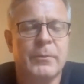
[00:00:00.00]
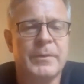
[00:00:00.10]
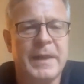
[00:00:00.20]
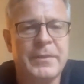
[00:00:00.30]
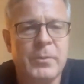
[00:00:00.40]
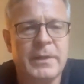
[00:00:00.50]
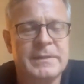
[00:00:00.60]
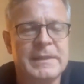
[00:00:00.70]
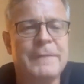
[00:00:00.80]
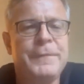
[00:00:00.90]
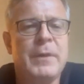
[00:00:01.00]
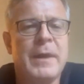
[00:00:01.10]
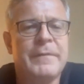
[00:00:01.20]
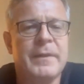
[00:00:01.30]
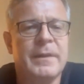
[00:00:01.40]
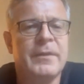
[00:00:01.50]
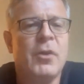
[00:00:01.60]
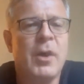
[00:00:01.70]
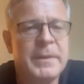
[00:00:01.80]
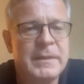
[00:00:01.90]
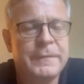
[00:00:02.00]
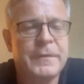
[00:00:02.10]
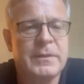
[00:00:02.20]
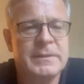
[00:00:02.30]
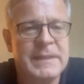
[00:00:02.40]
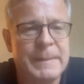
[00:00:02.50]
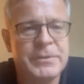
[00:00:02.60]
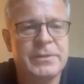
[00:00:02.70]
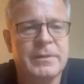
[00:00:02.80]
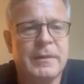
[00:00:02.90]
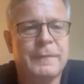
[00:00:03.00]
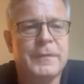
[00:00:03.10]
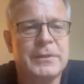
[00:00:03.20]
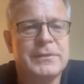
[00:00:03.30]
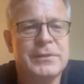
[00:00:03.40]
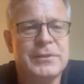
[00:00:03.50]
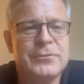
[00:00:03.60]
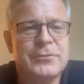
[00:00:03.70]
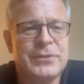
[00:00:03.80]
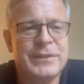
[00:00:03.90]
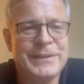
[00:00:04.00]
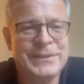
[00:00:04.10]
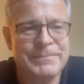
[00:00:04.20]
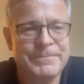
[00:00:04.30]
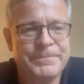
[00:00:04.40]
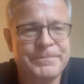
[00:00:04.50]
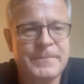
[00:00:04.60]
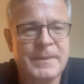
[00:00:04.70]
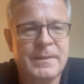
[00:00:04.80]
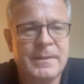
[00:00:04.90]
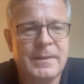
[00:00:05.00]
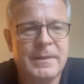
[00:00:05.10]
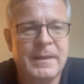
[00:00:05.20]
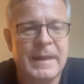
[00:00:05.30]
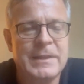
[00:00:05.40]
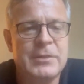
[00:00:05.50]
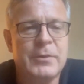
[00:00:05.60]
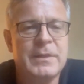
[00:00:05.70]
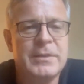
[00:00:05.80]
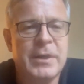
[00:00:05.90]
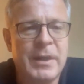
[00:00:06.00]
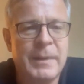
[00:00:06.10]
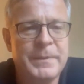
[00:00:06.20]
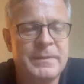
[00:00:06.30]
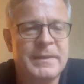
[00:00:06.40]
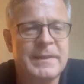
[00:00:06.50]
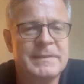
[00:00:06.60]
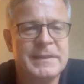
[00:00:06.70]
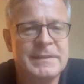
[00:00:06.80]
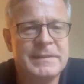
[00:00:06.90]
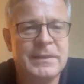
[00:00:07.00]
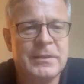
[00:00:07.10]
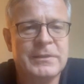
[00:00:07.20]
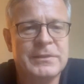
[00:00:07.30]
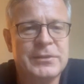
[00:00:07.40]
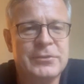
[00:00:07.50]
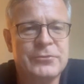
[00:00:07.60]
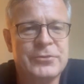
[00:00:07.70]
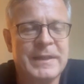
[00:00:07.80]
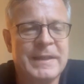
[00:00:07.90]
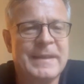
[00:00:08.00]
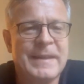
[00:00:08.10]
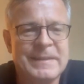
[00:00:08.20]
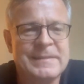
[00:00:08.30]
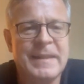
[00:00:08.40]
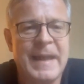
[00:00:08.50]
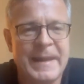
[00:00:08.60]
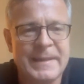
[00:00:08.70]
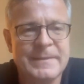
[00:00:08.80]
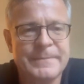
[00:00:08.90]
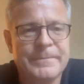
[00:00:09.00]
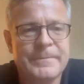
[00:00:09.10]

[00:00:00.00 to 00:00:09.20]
with other words, if you have a normative conception of constitutionalism and you interpret the existing constitution in its light,